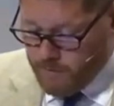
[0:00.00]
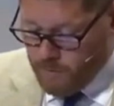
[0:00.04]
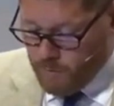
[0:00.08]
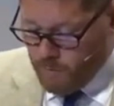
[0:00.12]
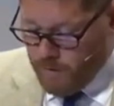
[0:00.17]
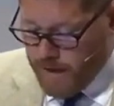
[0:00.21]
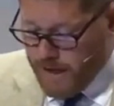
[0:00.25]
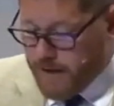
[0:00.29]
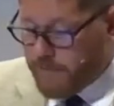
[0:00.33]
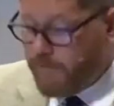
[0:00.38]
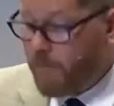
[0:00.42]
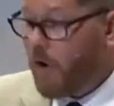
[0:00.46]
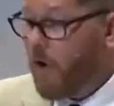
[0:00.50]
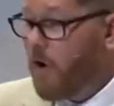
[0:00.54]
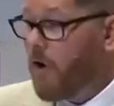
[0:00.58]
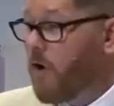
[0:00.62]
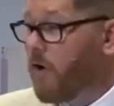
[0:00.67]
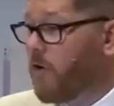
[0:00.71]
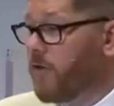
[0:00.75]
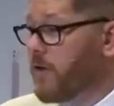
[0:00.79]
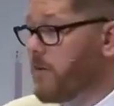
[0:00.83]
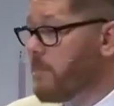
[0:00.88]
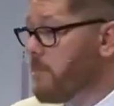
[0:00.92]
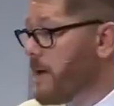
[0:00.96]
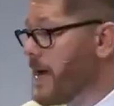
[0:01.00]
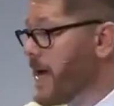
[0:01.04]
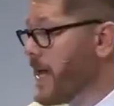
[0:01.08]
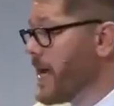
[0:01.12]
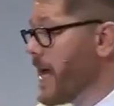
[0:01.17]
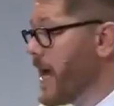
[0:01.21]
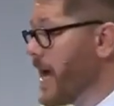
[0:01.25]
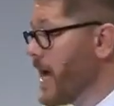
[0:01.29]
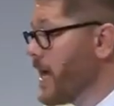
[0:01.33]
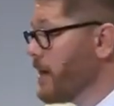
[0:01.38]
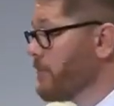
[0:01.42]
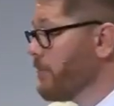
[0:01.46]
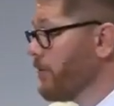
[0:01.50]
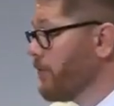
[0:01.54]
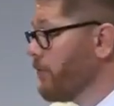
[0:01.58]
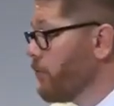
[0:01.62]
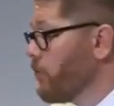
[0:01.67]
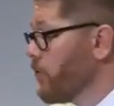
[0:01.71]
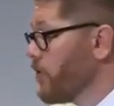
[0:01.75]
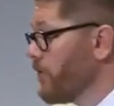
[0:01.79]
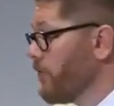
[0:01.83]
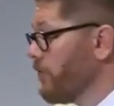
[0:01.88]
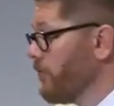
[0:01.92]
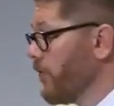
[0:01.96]
will have all that man had
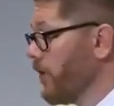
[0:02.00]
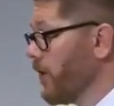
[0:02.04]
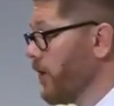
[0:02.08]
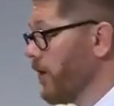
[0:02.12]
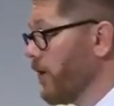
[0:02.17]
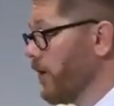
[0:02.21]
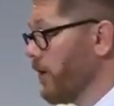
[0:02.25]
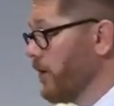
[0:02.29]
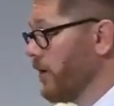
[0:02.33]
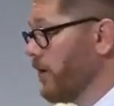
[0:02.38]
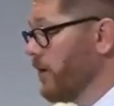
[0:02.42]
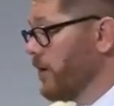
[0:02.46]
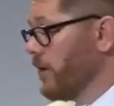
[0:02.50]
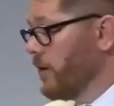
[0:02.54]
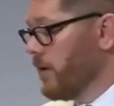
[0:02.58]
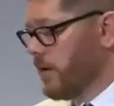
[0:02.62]
before the fall